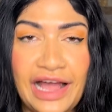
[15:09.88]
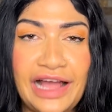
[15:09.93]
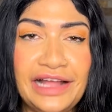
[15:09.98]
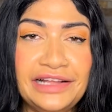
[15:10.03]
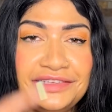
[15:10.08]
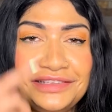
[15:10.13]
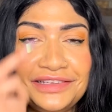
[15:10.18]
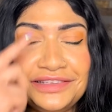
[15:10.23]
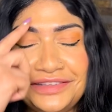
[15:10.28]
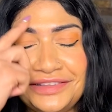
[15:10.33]

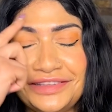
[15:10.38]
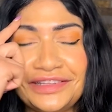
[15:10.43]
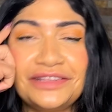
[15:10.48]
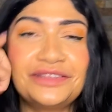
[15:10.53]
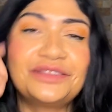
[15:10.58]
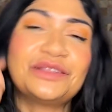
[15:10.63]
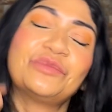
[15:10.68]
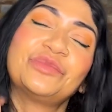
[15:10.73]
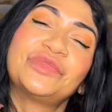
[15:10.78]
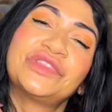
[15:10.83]
I'll just
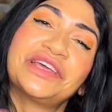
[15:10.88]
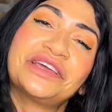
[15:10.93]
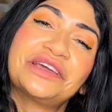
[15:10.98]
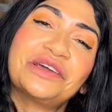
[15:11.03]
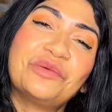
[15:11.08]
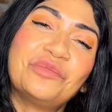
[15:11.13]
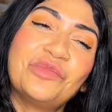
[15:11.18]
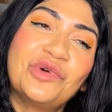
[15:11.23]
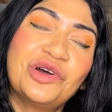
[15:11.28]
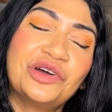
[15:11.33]
say
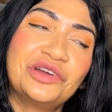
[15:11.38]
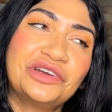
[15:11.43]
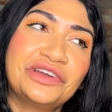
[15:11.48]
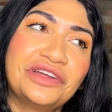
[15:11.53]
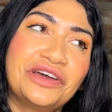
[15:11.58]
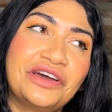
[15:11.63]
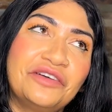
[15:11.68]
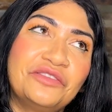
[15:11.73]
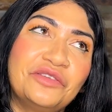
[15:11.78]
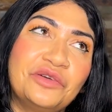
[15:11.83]
something
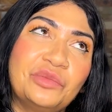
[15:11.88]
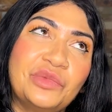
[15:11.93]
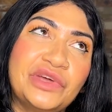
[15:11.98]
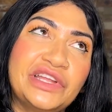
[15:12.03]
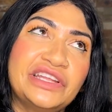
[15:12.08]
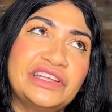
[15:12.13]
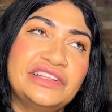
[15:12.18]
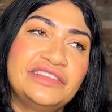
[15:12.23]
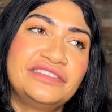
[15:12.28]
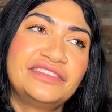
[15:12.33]
about a
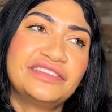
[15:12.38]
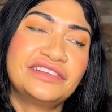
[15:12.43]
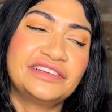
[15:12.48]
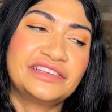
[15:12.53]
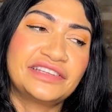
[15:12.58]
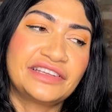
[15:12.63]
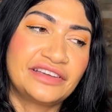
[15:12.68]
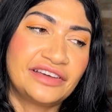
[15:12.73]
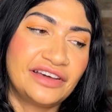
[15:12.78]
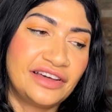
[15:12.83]
woman
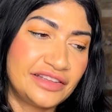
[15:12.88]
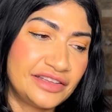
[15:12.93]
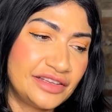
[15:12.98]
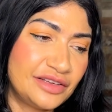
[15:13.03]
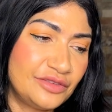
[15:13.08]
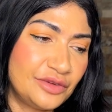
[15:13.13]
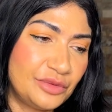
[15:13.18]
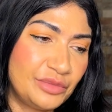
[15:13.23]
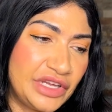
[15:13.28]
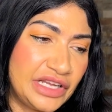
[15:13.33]
insulting
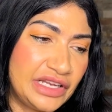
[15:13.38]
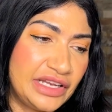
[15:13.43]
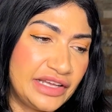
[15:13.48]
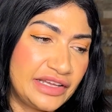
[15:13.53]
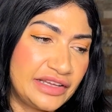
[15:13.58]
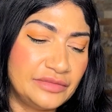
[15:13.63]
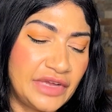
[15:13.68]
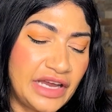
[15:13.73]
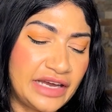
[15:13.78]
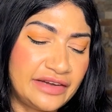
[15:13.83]
other women.
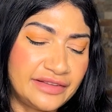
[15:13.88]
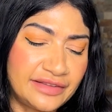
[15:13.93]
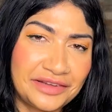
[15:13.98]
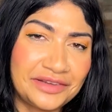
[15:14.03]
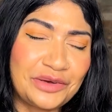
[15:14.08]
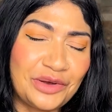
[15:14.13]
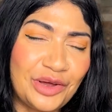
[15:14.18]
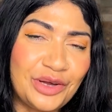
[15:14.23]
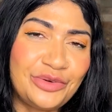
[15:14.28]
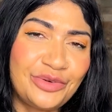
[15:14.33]
Like, it's
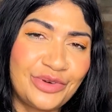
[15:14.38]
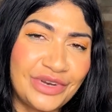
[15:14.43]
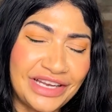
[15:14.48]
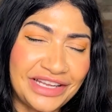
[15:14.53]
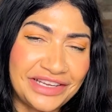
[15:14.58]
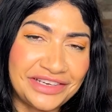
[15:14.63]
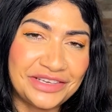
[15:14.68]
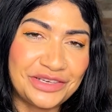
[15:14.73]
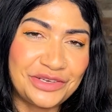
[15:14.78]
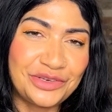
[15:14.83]
not
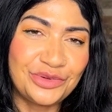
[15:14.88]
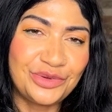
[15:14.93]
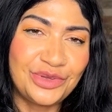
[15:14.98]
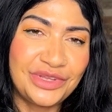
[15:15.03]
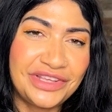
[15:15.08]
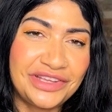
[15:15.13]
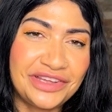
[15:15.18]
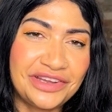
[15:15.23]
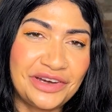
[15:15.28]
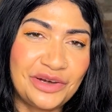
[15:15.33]
related to
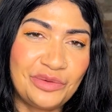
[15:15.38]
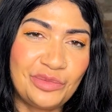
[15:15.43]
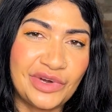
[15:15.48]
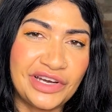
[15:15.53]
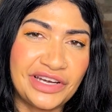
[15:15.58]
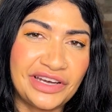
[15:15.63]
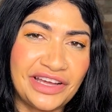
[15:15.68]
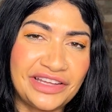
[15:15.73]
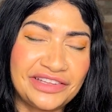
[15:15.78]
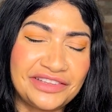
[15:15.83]
here,
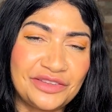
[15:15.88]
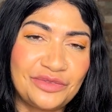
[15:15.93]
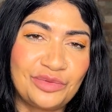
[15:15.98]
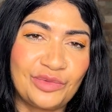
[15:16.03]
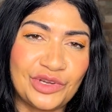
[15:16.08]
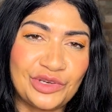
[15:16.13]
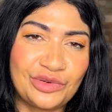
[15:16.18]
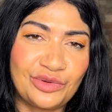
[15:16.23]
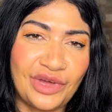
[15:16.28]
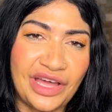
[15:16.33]
but I
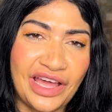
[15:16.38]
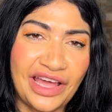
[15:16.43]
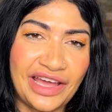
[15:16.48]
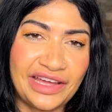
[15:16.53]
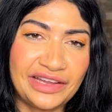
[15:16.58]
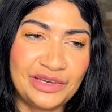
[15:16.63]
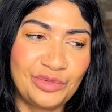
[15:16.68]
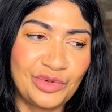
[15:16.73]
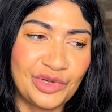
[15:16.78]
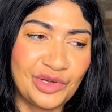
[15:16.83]
just want to
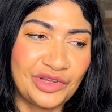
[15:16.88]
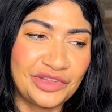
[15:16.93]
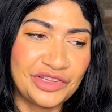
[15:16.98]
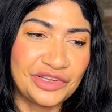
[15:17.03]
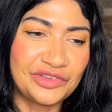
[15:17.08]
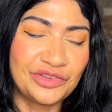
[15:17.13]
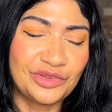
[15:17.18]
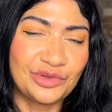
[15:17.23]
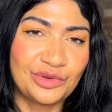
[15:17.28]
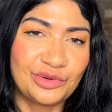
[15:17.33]
add because
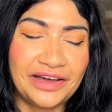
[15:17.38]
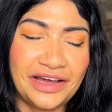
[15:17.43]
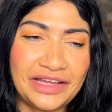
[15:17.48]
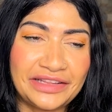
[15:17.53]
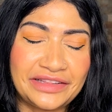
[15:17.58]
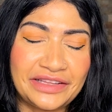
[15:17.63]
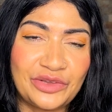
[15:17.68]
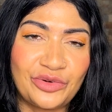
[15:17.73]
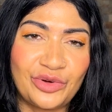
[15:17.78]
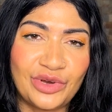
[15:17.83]
it's so,
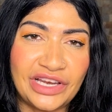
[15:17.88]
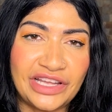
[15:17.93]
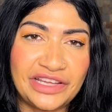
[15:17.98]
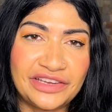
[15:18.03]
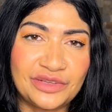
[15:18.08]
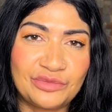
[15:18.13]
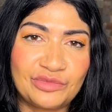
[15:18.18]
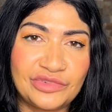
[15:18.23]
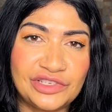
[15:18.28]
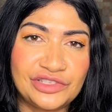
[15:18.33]
I think,
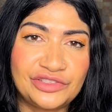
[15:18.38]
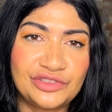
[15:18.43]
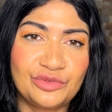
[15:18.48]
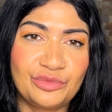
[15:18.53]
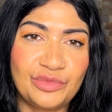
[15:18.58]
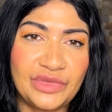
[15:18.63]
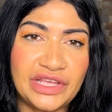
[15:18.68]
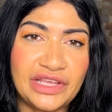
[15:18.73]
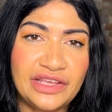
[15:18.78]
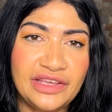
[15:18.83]
relatable
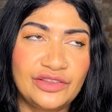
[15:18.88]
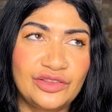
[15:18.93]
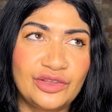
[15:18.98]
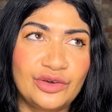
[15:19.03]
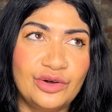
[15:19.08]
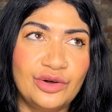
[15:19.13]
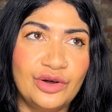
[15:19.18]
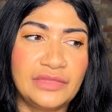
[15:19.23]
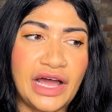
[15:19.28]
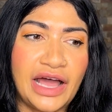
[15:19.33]
to me.
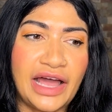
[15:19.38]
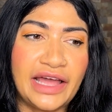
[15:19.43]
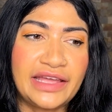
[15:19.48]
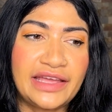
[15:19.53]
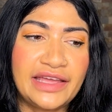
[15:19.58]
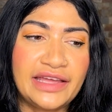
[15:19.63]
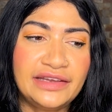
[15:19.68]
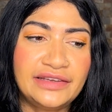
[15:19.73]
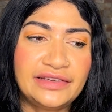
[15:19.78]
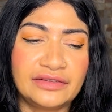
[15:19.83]
So
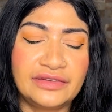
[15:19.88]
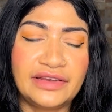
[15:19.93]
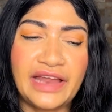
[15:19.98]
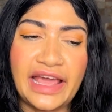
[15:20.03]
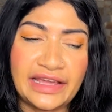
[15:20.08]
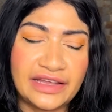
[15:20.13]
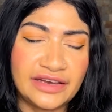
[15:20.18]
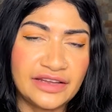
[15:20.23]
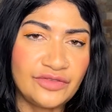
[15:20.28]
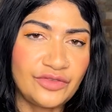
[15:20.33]
I get
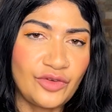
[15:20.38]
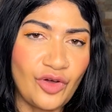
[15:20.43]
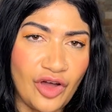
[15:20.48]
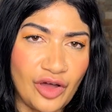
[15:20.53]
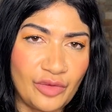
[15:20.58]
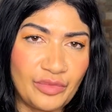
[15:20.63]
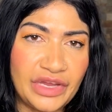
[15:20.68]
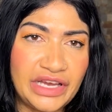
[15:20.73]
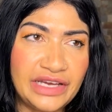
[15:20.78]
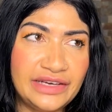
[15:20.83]
negative
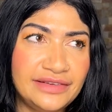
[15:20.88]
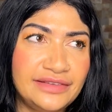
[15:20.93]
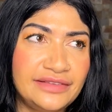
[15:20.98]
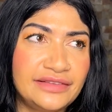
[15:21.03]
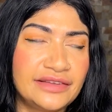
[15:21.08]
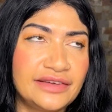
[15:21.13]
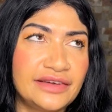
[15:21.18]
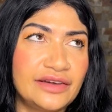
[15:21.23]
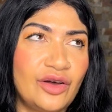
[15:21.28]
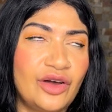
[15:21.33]

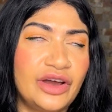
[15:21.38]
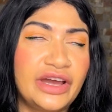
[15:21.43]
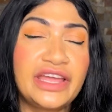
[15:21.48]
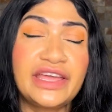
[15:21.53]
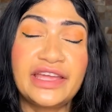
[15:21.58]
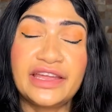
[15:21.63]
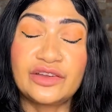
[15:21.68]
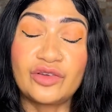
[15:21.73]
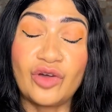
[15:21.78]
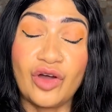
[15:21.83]
comments or
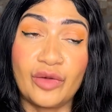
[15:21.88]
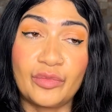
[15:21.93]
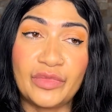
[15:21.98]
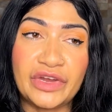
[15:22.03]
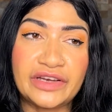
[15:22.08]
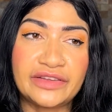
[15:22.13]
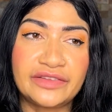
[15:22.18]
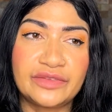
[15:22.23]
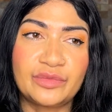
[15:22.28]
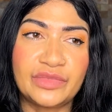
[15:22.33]
hate
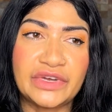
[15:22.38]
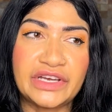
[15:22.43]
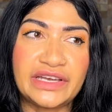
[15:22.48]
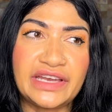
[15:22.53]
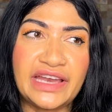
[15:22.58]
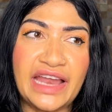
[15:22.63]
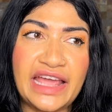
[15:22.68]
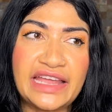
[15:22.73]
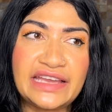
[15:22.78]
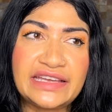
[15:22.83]
comments,
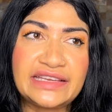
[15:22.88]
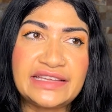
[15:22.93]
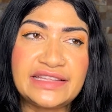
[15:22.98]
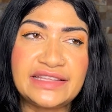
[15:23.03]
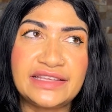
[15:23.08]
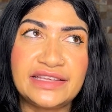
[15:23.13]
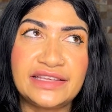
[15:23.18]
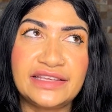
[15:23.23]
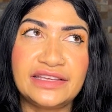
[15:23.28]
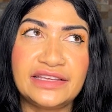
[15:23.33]
but
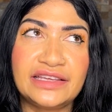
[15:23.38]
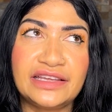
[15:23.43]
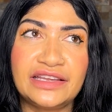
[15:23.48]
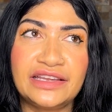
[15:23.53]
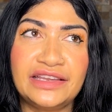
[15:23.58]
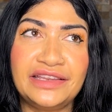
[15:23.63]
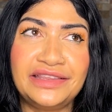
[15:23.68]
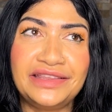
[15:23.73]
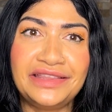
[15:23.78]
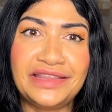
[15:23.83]

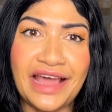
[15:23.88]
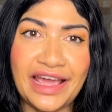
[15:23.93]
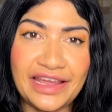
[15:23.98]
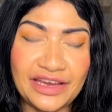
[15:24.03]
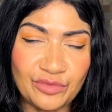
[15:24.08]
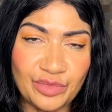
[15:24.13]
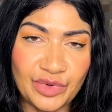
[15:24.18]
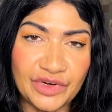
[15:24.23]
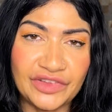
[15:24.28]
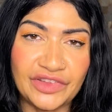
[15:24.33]

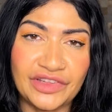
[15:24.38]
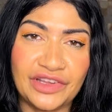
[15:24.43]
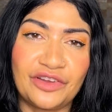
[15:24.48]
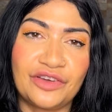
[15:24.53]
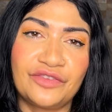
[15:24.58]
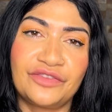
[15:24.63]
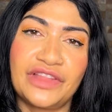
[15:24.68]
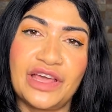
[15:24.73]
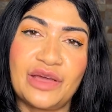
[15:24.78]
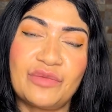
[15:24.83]

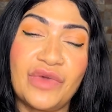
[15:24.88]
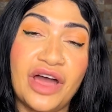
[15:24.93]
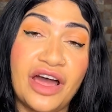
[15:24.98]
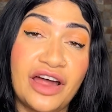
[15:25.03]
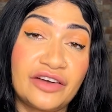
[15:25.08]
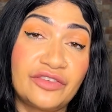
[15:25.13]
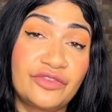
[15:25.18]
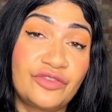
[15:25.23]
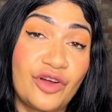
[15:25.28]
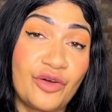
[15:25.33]
99% of them
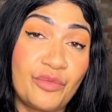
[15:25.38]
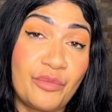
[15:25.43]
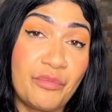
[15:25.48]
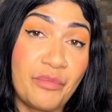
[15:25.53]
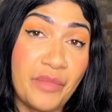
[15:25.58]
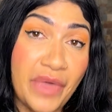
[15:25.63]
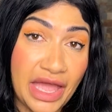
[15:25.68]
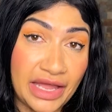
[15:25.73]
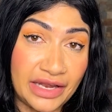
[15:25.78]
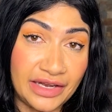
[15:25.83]
are
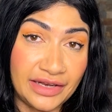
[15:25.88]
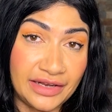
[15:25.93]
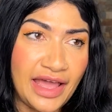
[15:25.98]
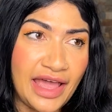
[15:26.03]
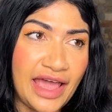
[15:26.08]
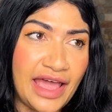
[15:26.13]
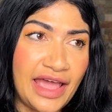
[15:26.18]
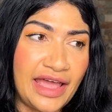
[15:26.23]
from men.